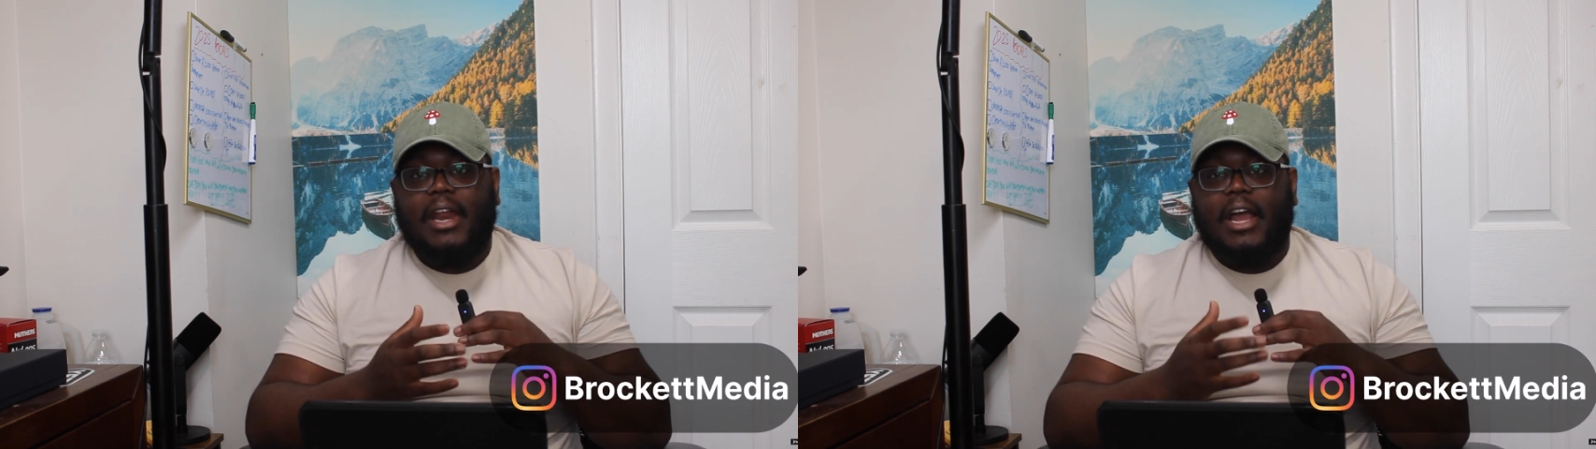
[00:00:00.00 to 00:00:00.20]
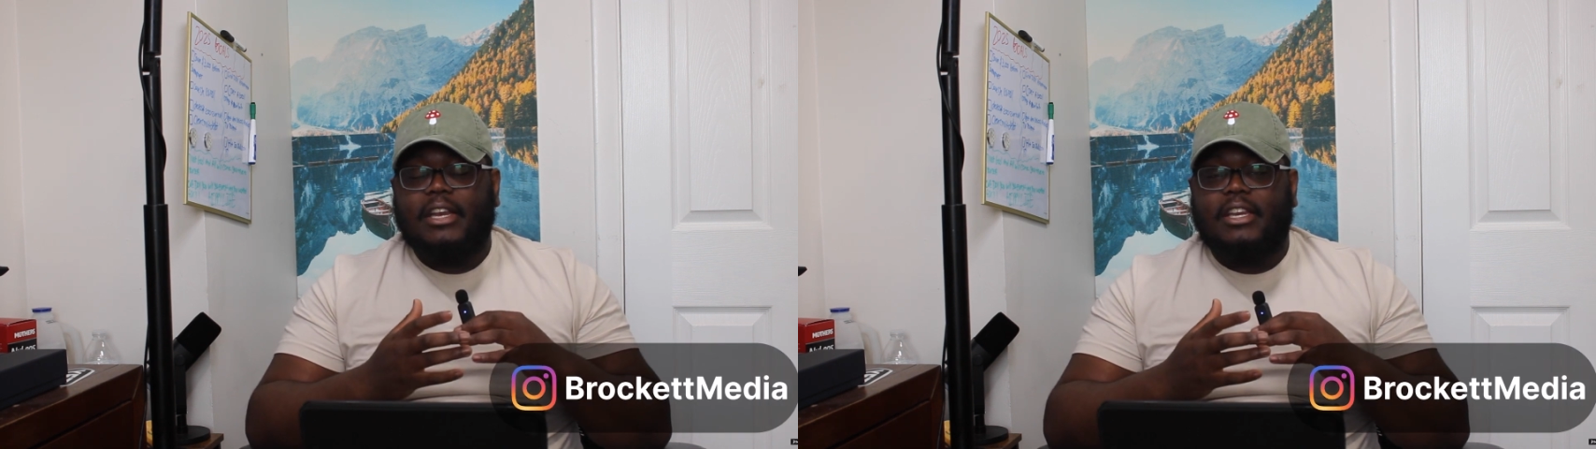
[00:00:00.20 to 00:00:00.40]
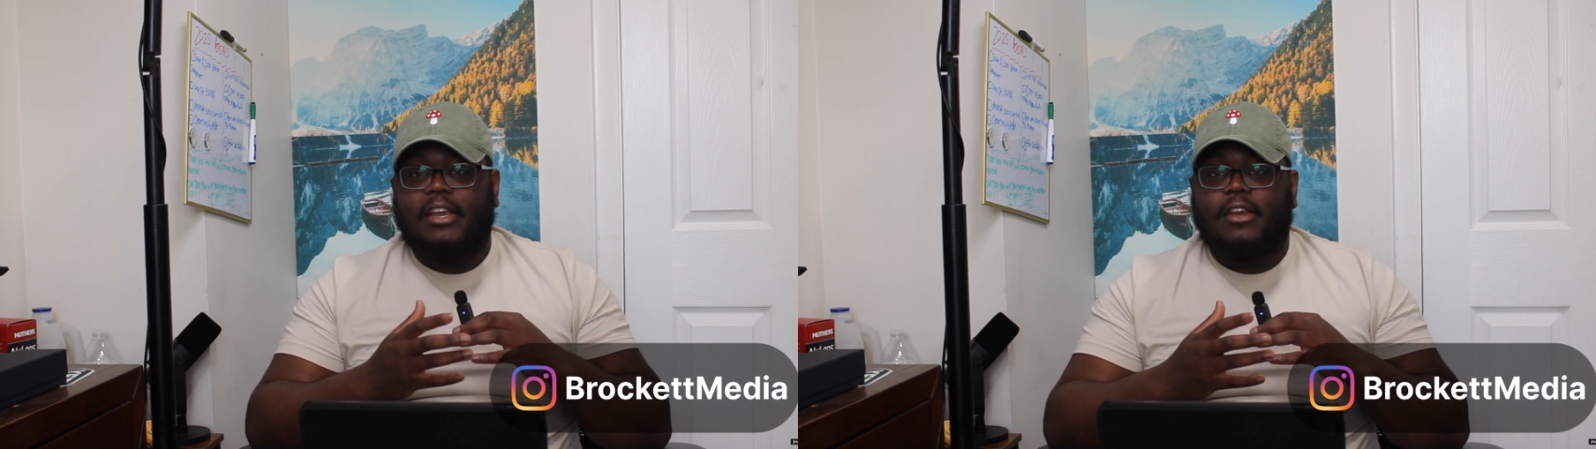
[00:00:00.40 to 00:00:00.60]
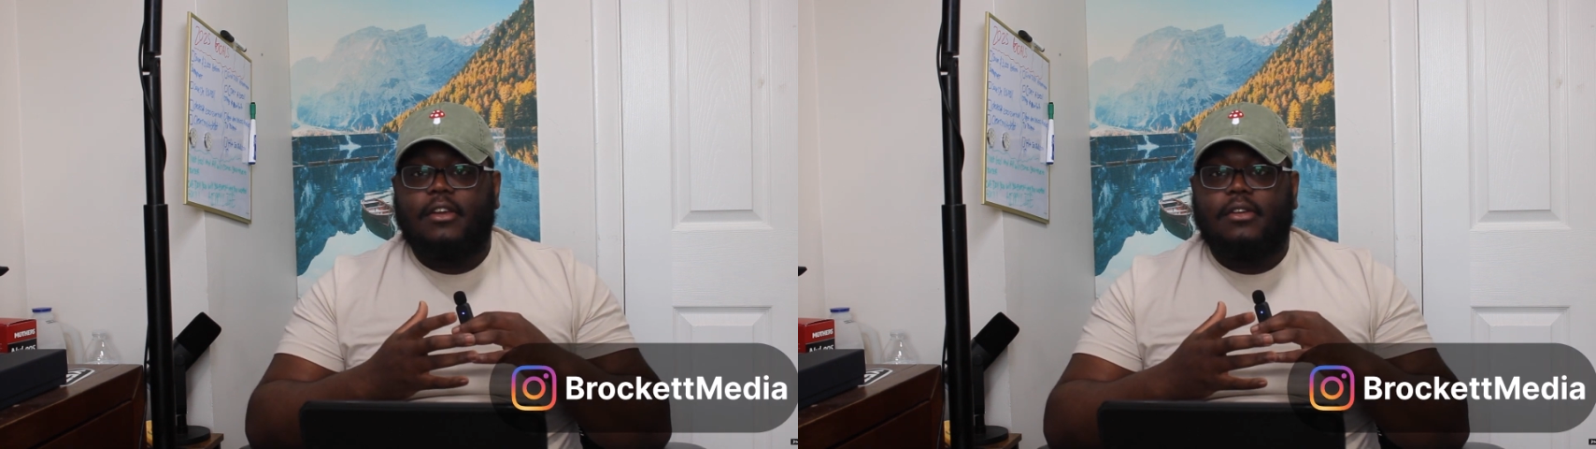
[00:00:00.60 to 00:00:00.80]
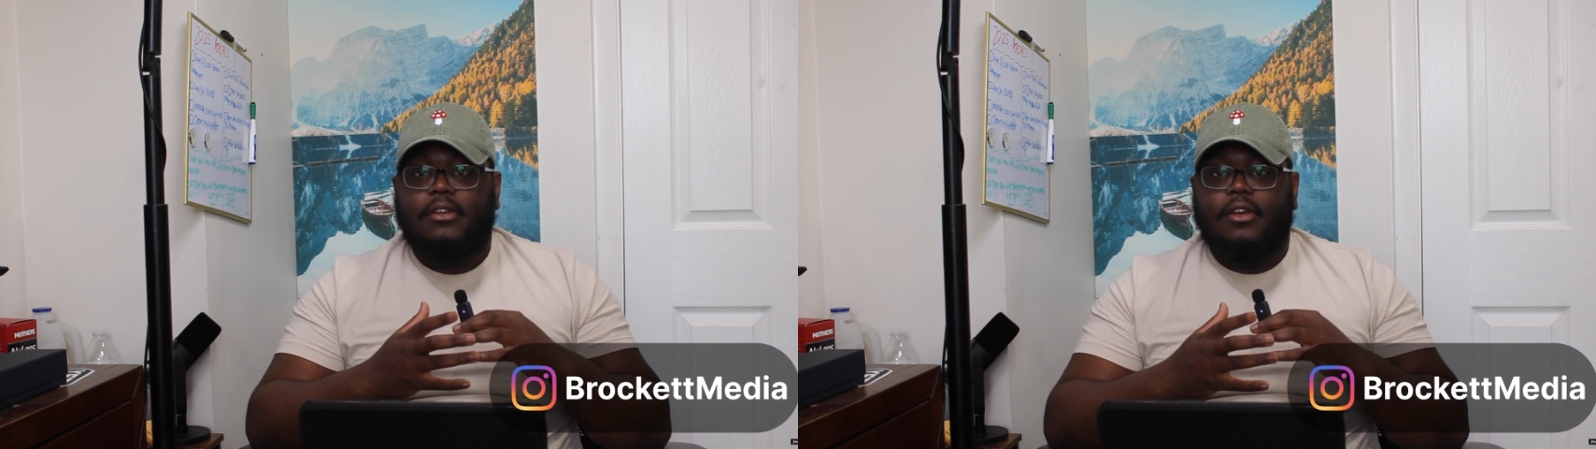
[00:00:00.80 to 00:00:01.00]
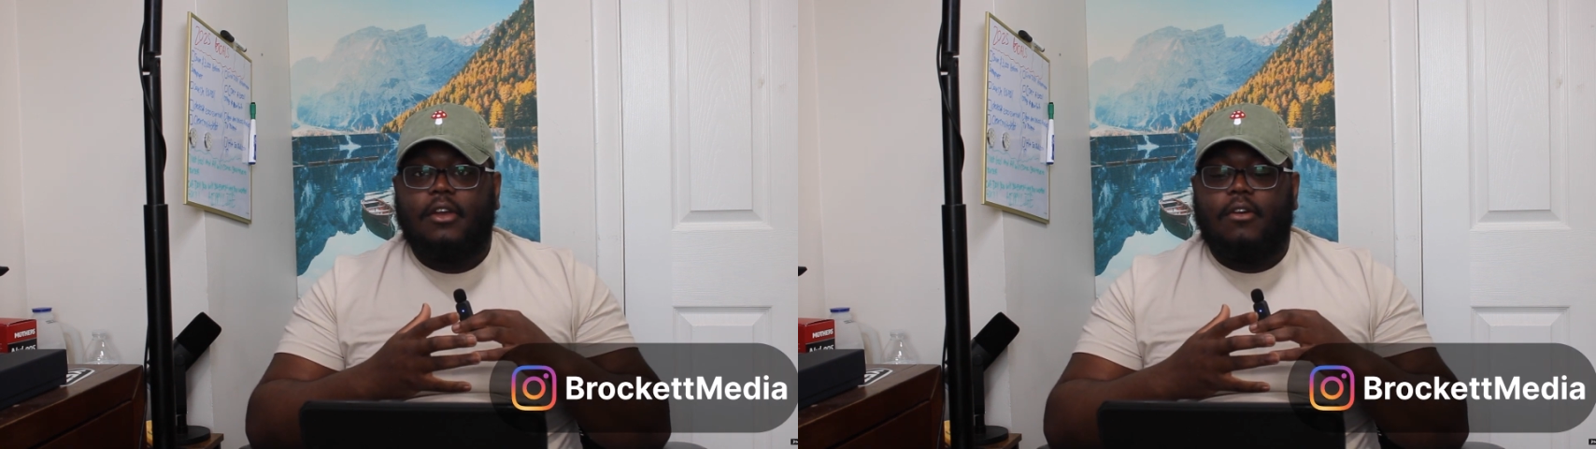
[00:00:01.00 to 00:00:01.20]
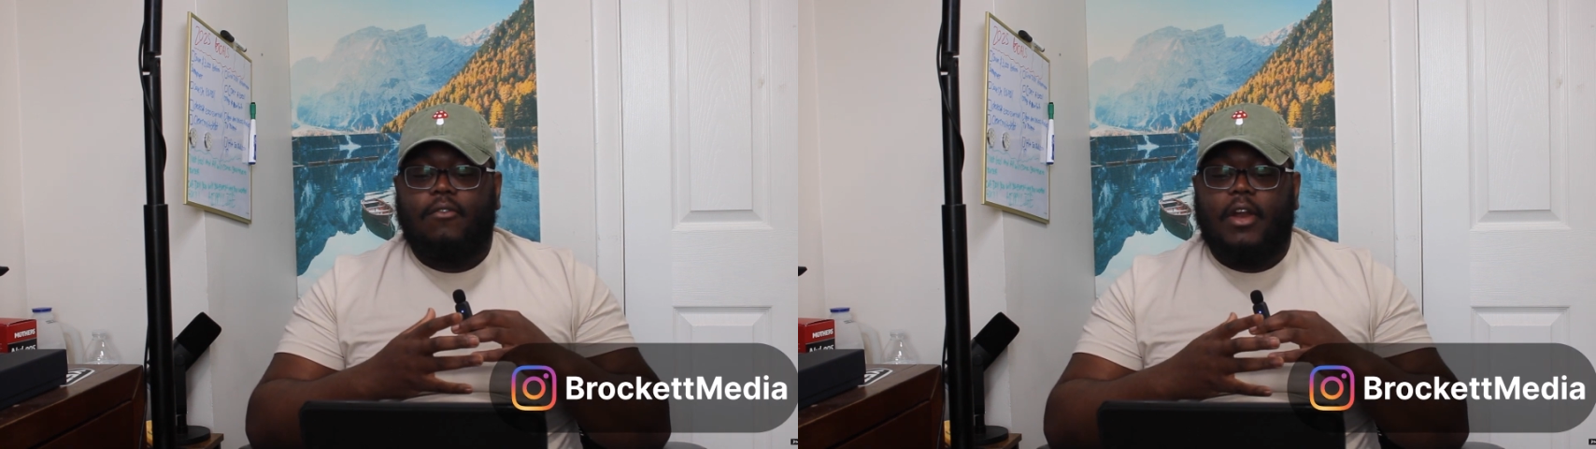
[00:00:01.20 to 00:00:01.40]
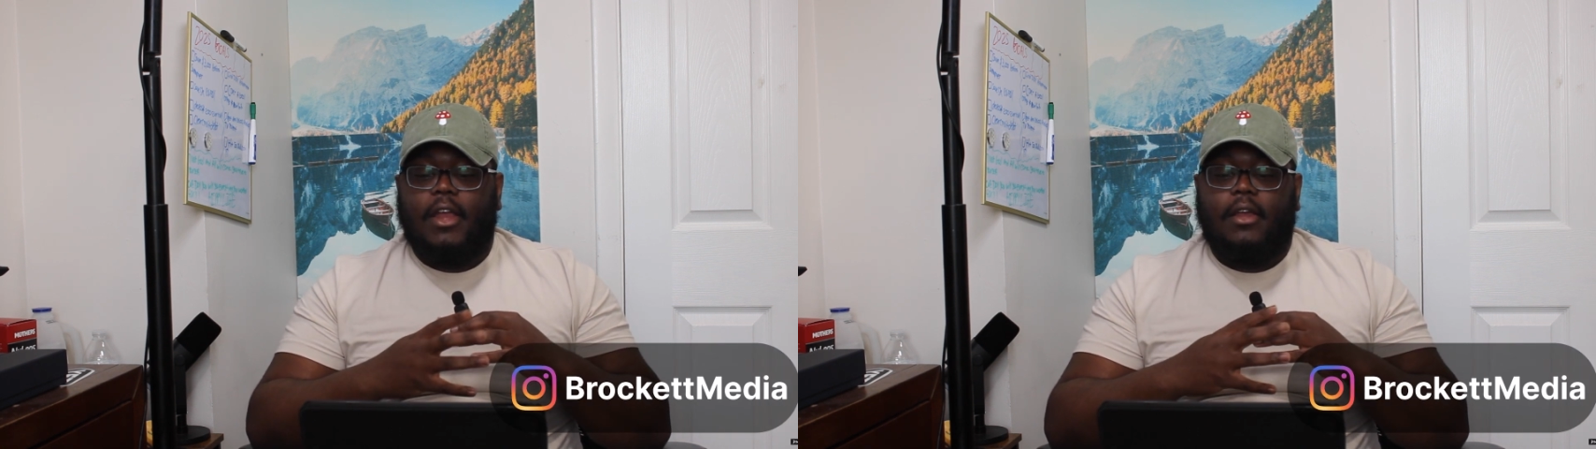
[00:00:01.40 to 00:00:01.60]
idea,
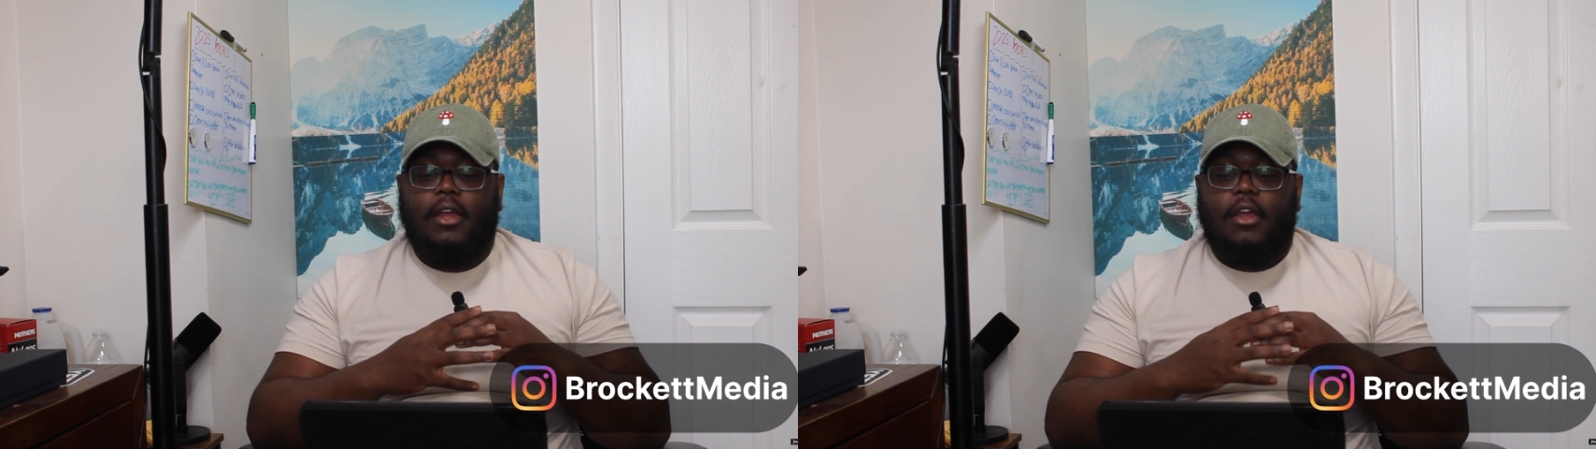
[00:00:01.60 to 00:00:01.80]
right?